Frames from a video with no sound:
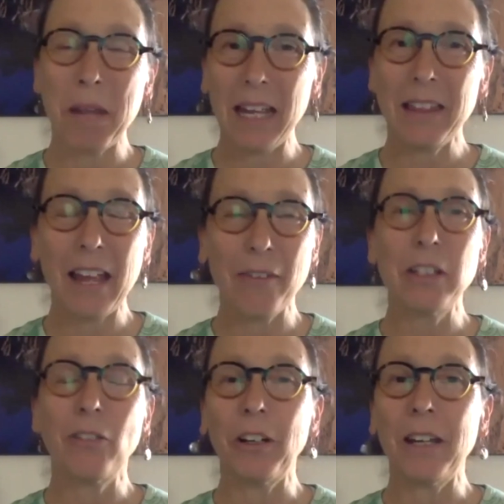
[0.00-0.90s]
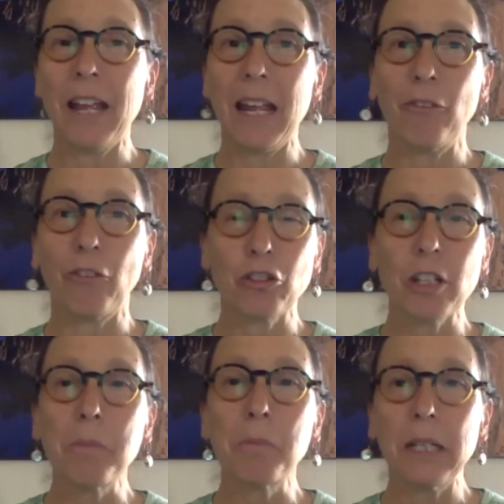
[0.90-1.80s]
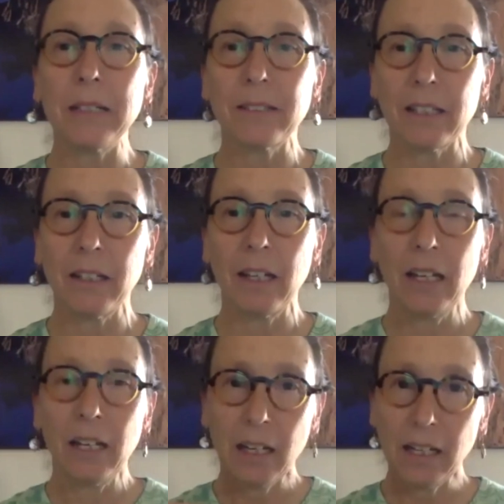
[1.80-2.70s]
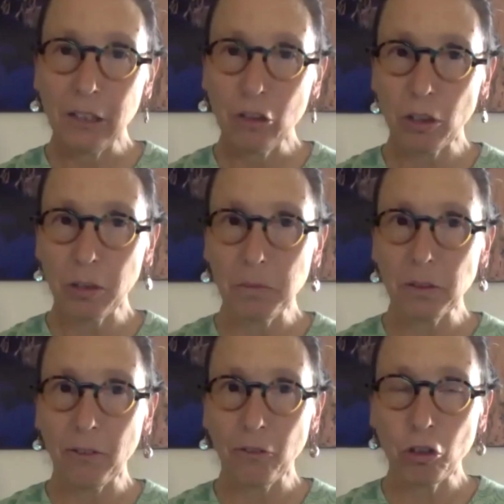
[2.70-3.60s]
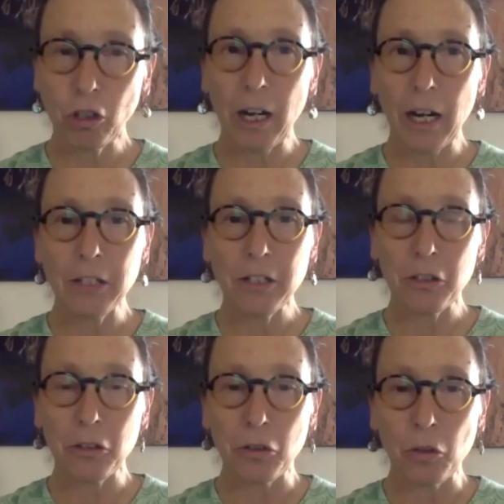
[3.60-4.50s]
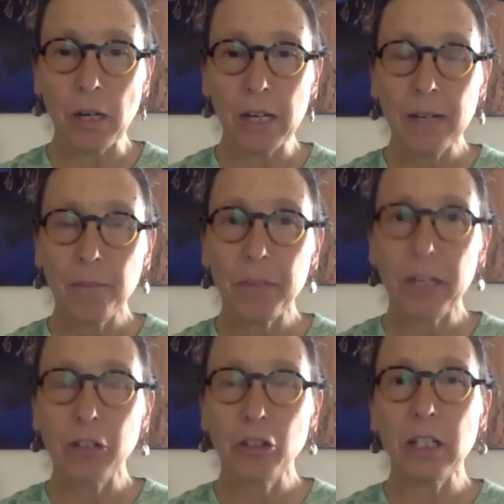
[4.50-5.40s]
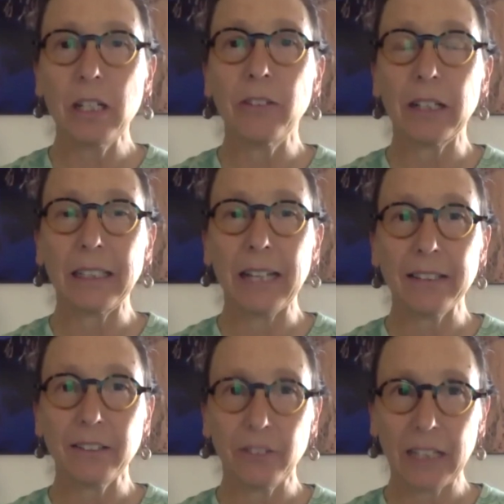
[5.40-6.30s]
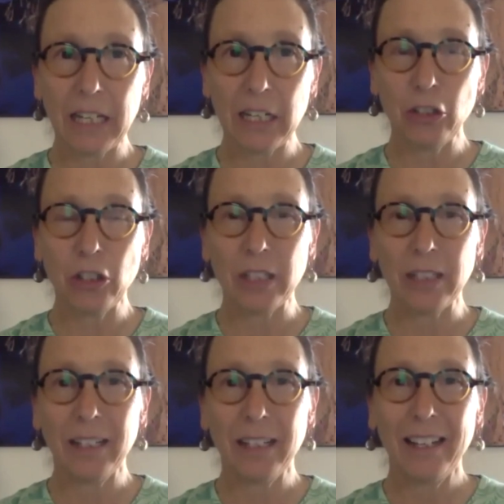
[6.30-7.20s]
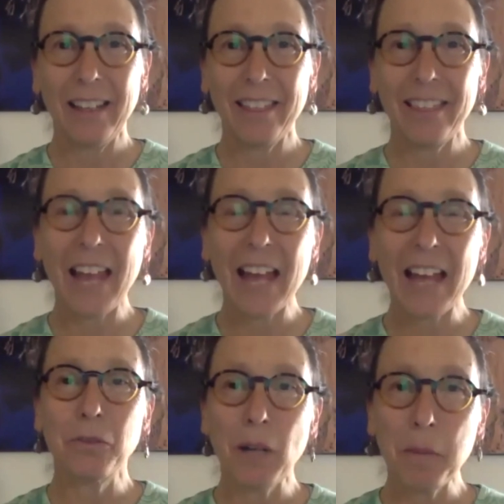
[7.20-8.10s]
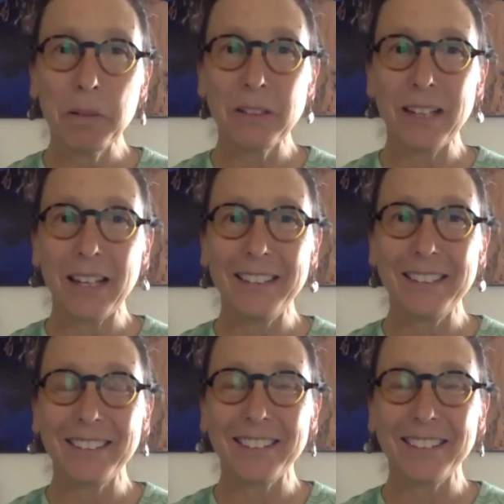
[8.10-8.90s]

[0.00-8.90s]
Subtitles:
have a different name for some reason in terms of trying to achieve a classification that represents